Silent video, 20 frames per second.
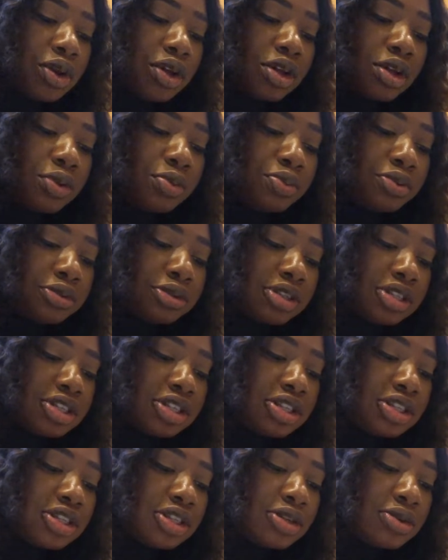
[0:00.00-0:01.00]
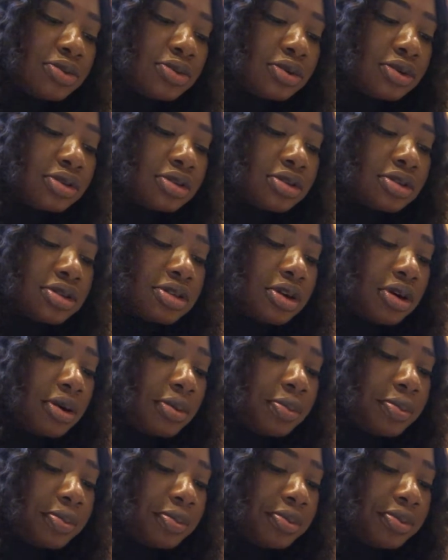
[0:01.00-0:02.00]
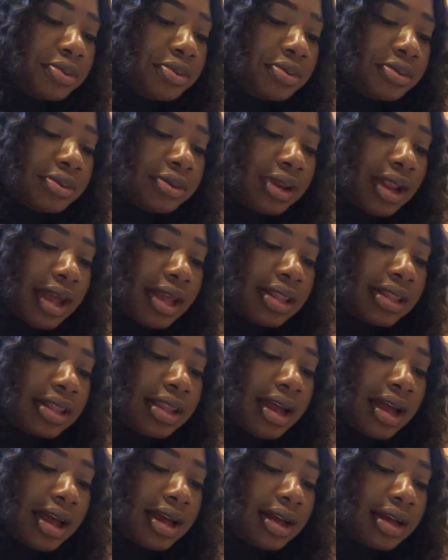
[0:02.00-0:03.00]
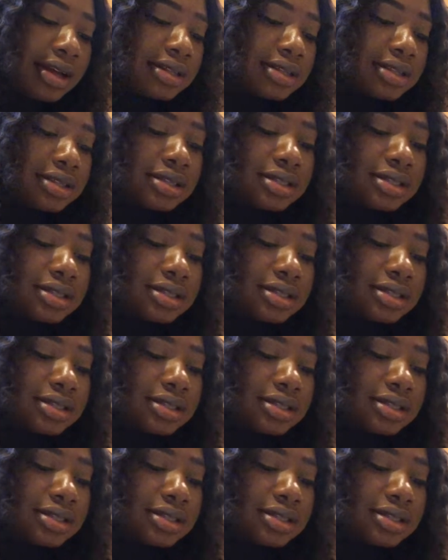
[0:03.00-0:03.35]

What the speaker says: You put this stew on top, like that.